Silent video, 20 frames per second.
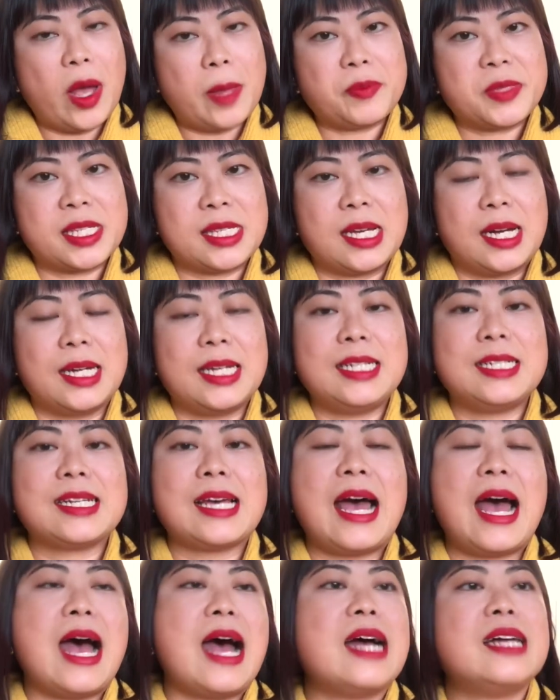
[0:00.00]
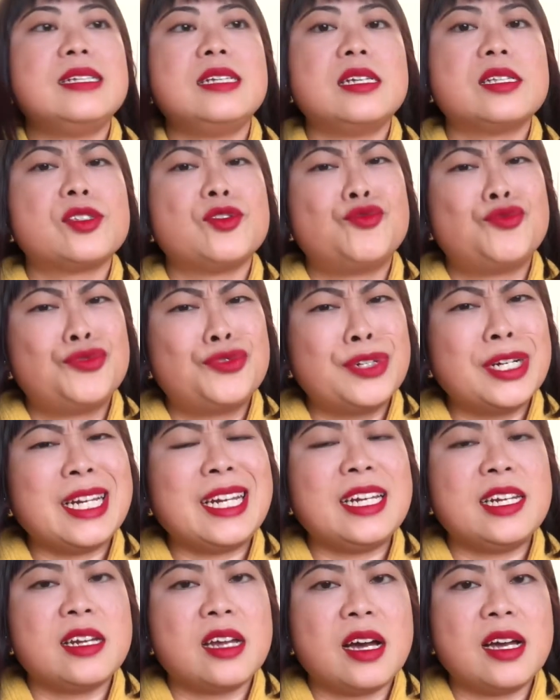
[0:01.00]
website, and it's a
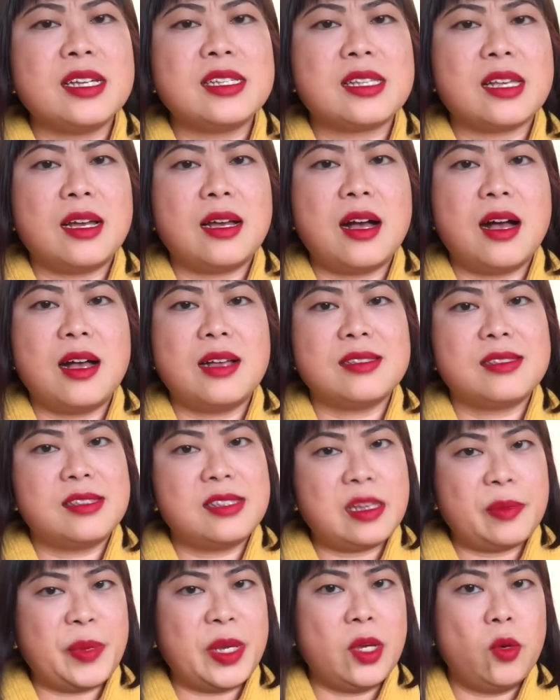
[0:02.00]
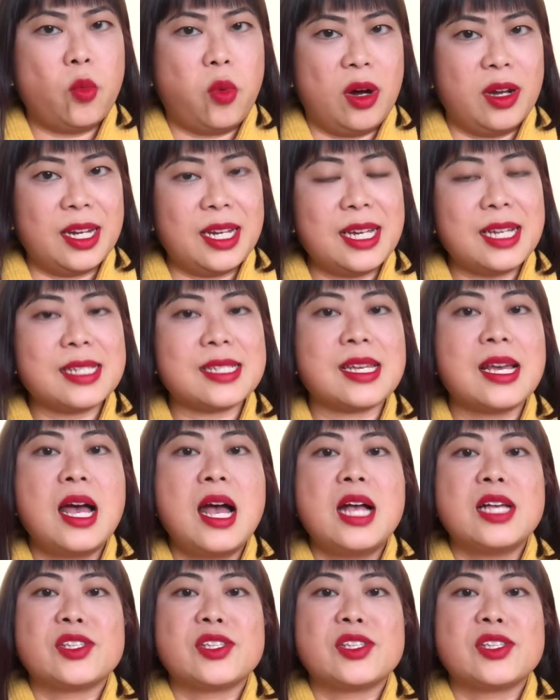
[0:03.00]
really nice zippy wallet.